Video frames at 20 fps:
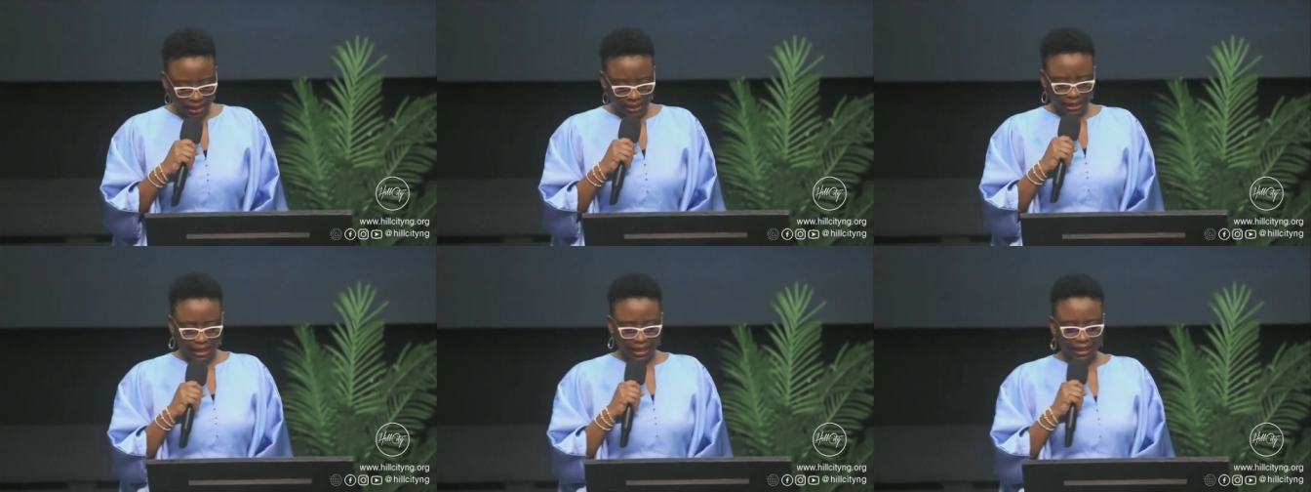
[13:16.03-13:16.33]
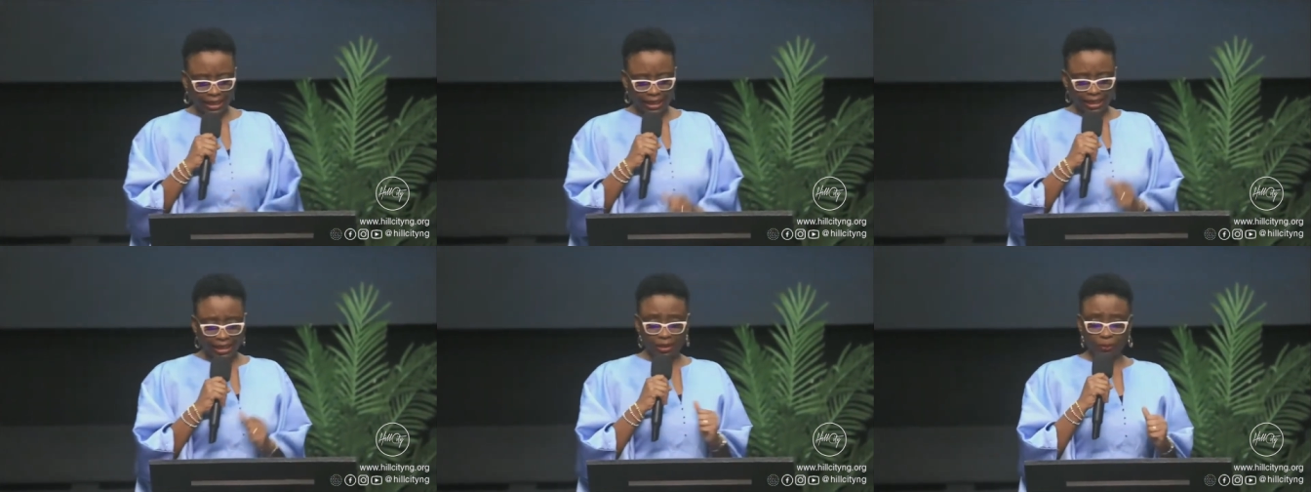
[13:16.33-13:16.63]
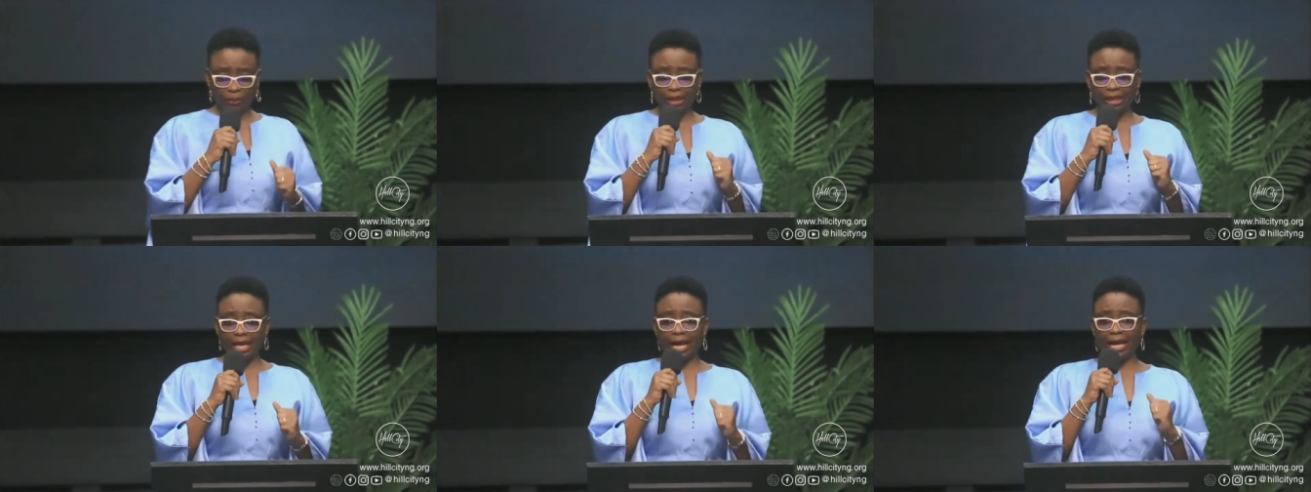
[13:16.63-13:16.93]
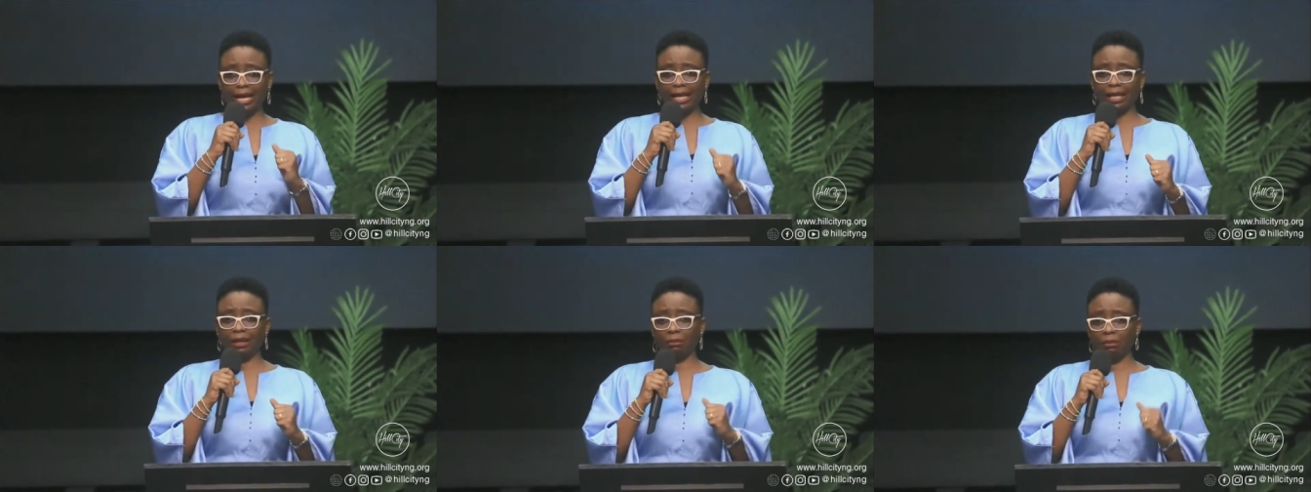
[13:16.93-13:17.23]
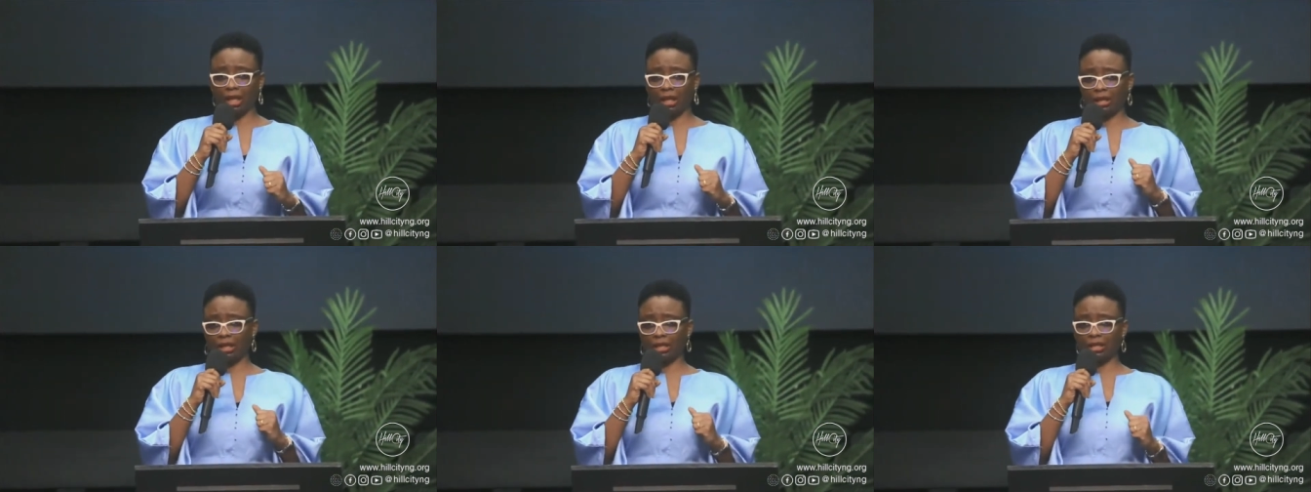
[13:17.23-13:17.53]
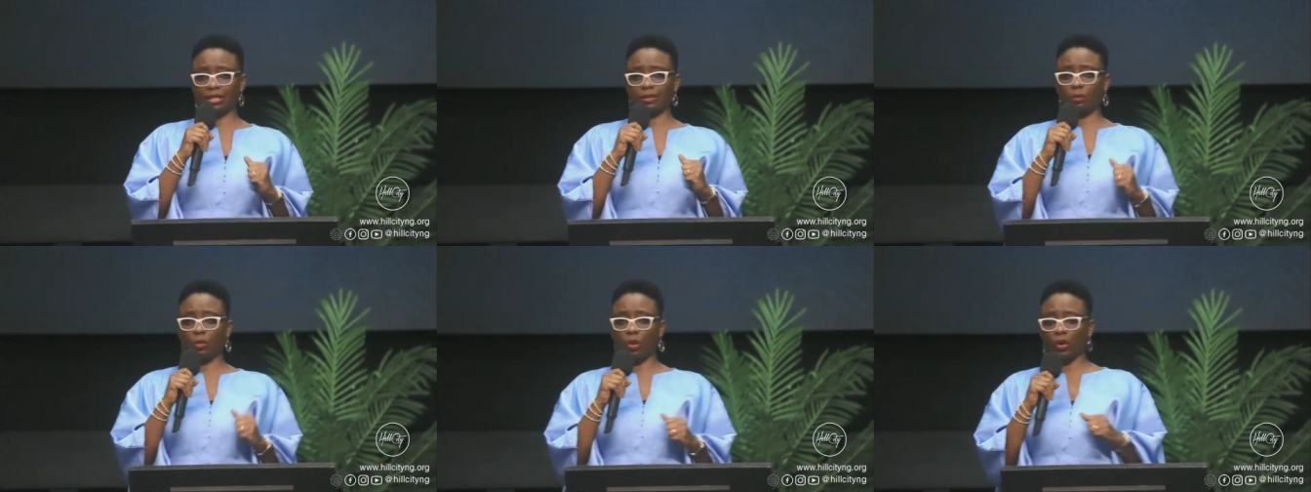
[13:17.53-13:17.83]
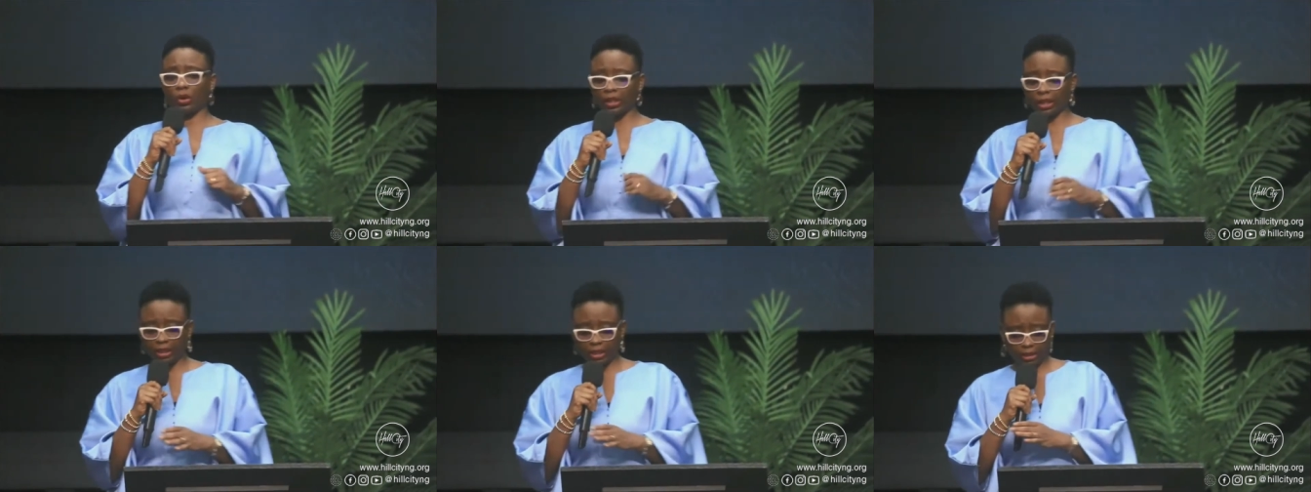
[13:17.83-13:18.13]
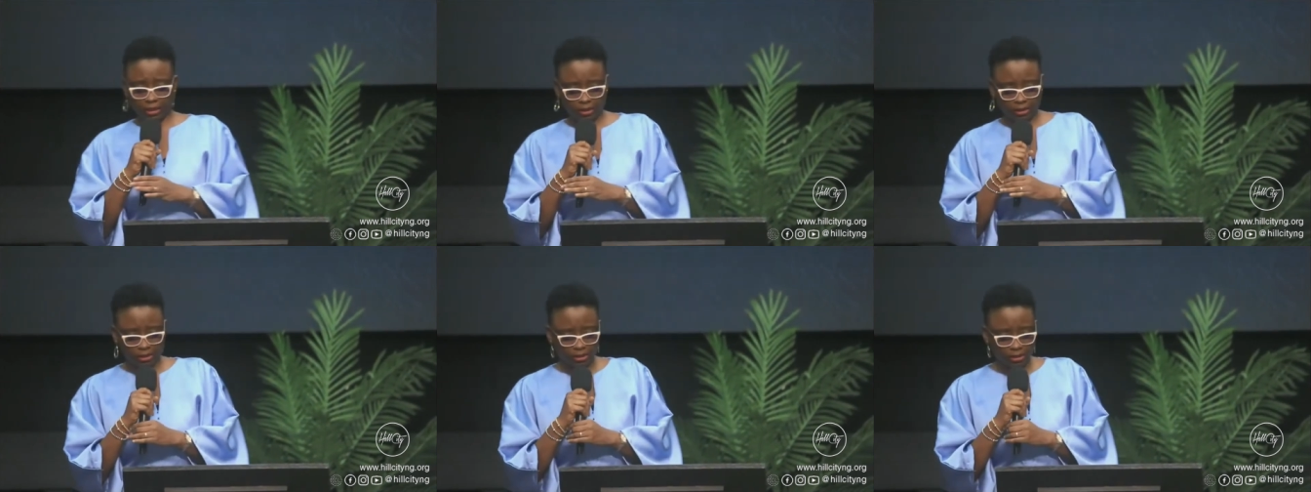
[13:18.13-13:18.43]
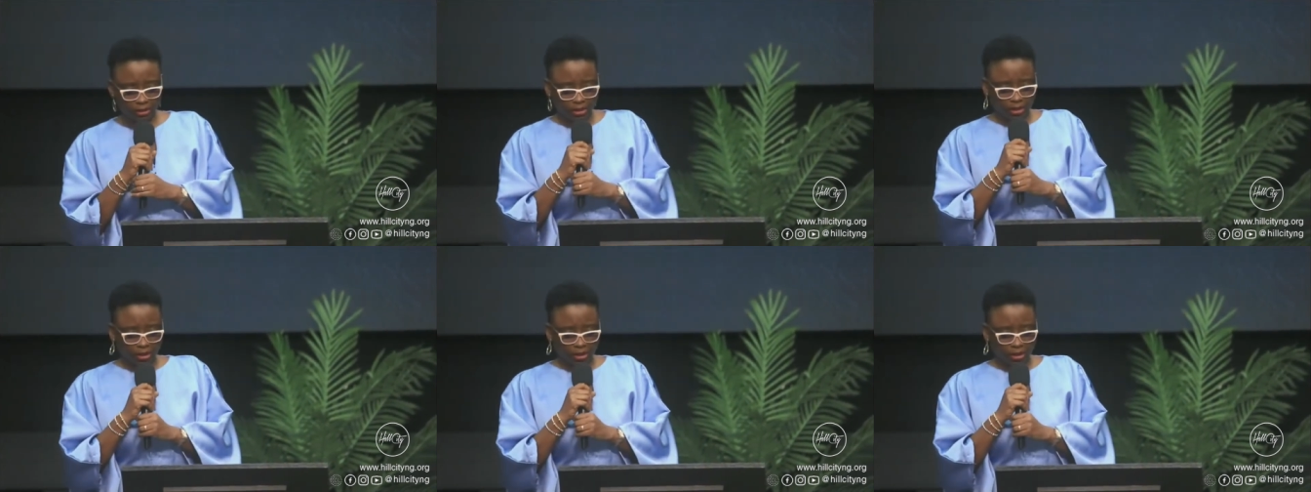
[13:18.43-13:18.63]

Can I hear a bigger amen this morning?